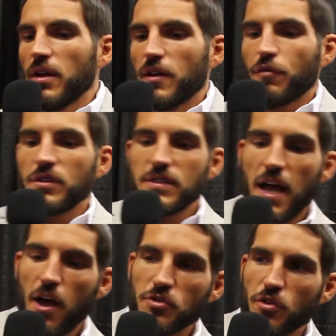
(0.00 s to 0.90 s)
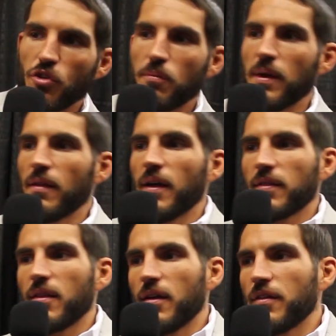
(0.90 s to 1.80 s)
different styles, whether it be
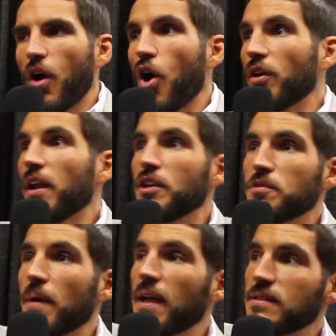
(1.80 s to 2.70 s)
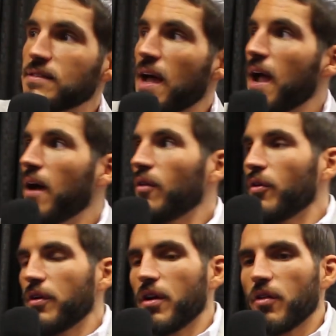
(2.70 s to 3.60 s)
like the hard-hitting Japan style,
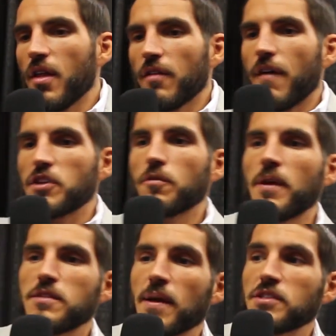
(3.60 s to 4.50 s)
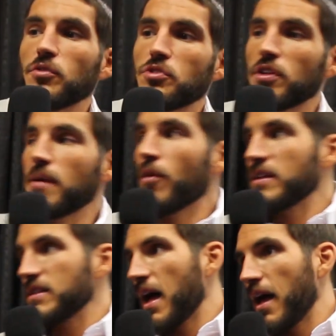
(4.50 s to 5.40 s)
or, faster-paced Mexican Lucha Libre
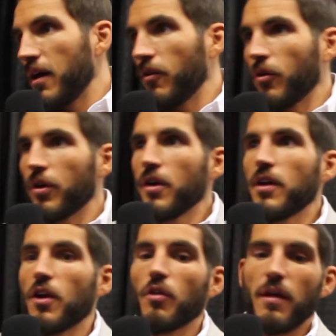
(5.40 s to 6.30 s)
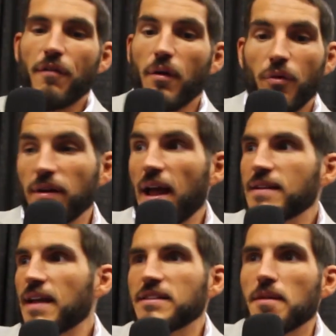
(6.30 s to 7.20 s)
style, or, if I got to
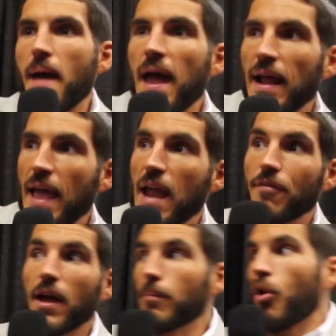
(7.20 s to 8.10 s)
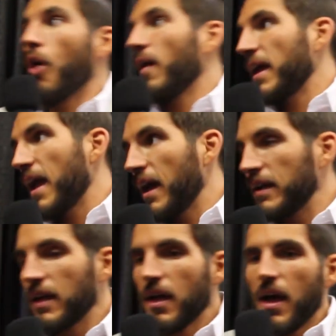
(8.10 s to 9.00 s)
take it to the mat, I can. If I got to brawl, I
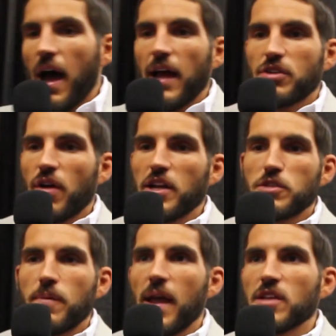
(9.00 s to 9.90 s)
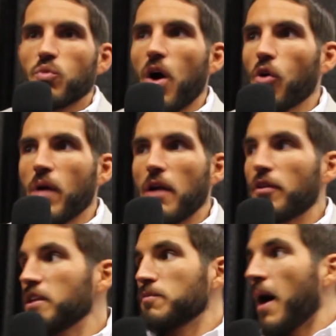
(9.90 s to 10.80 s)
can. I try to just be as
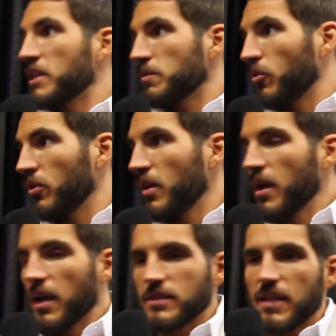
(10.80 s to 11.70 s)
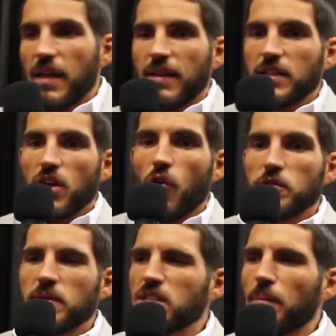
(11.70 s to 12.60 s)
well-rounded as possible, because that's always
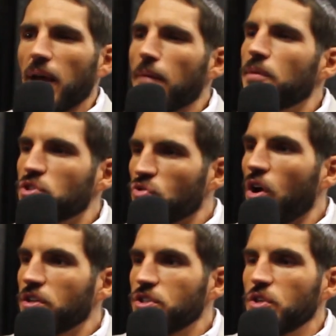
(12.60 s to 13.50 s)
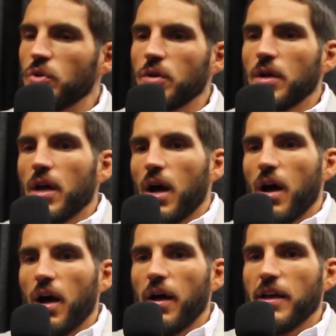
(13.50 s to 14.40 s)
been something I've been drawn to.
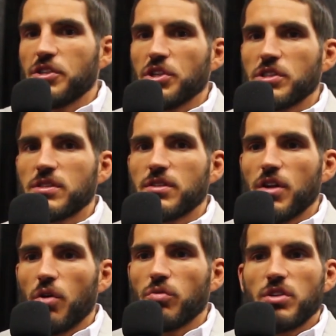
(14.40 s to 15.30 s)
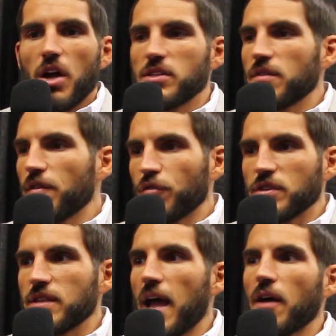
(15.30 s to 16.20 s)
It's just, tons of different
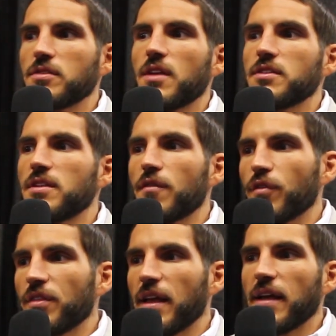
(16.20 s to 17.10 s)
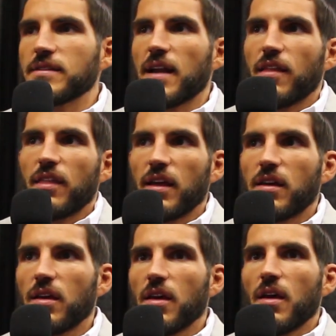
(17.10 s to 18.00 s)
styles, tons of different things, and I
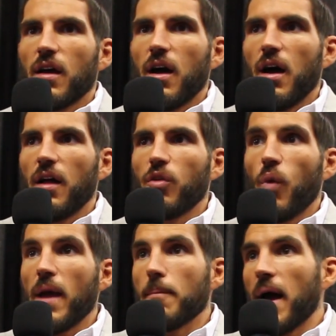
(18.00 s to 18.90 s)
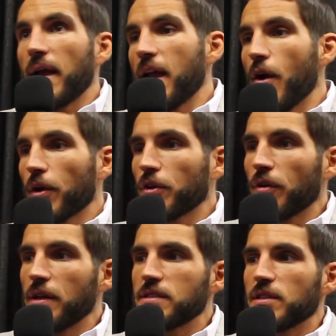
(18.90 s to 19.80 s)
think the way my character
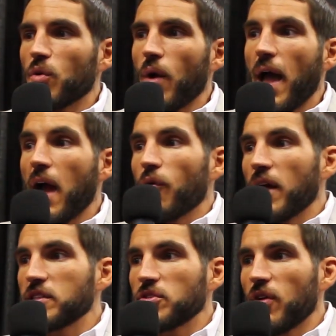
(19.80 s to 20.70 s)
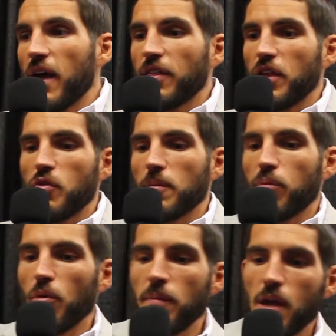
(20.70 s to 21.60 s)
is and the way I wrestle, I think you can
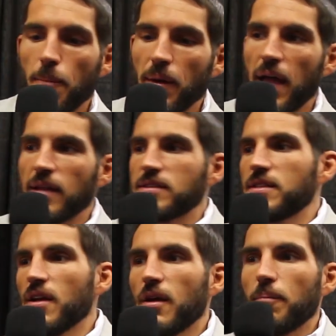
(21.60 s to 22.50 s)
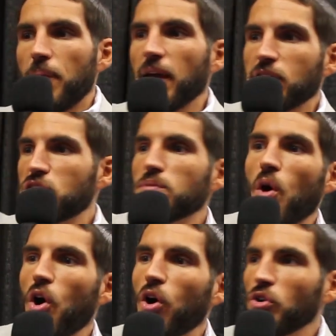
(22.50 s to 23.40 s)
put me up against big,
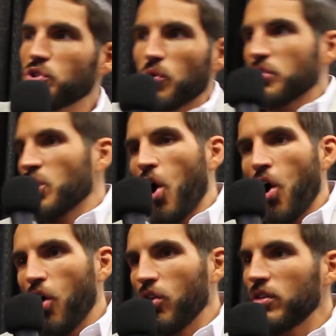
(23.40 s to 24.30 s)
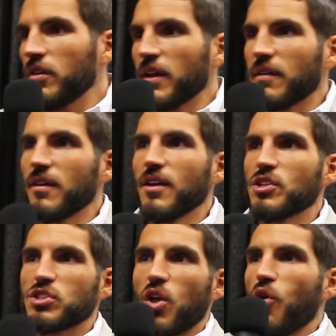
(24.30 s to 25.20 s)
small, short, tall, like
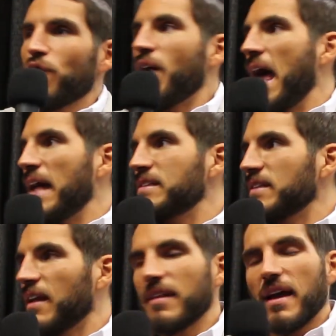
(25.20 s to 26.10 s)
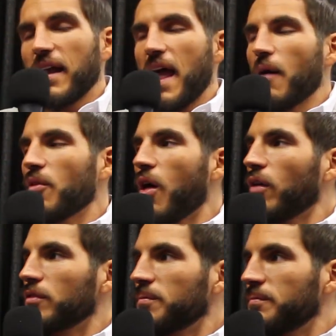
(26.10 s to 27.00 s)
slow, fast, and I think I can hang with all
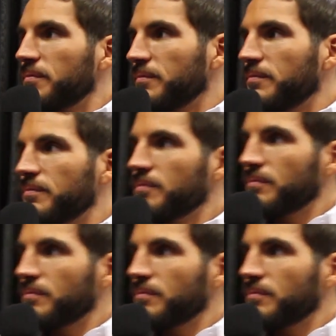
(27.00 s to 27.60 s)
of them. So last